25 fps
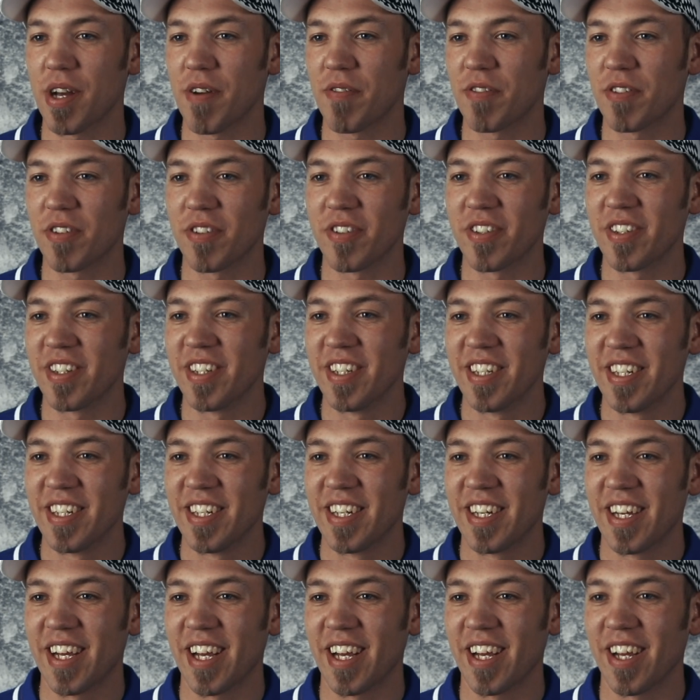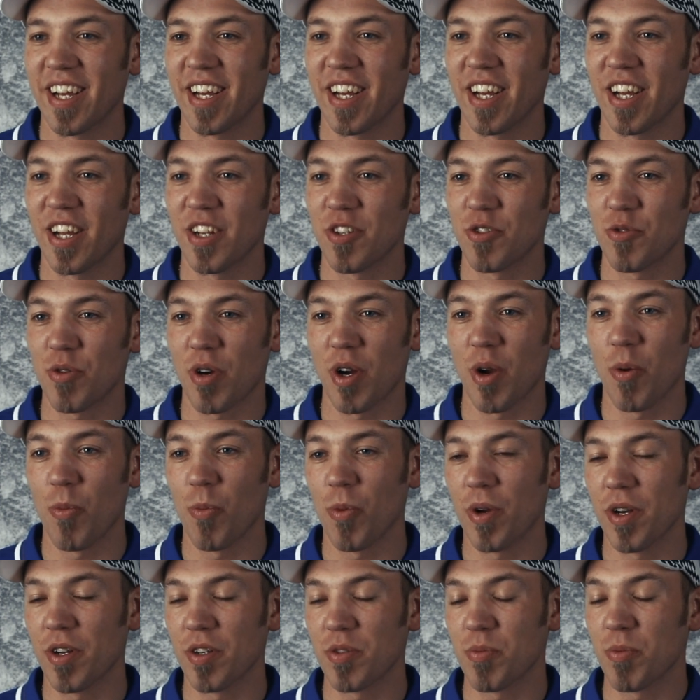have done, and try
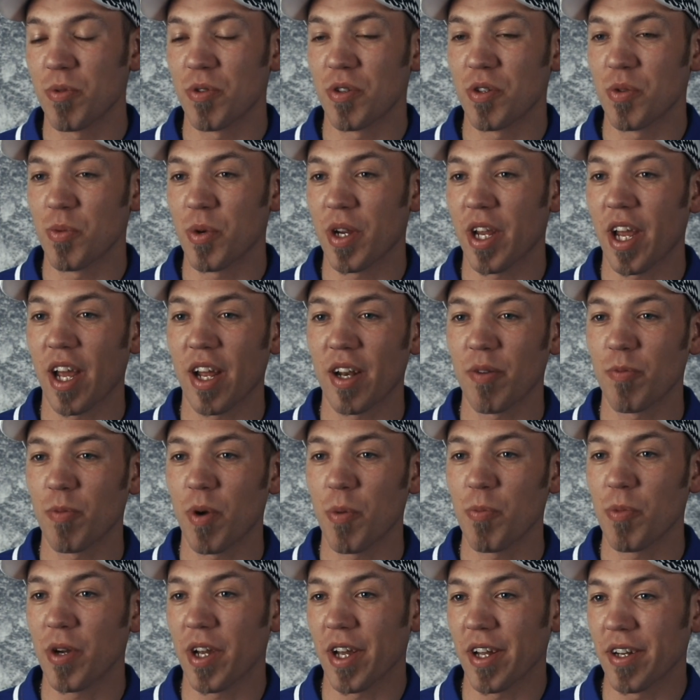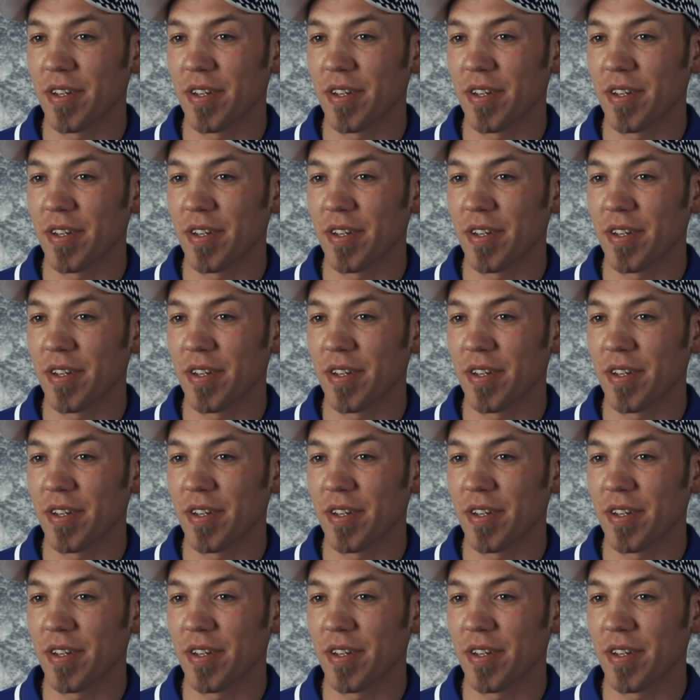and win as much as we can when we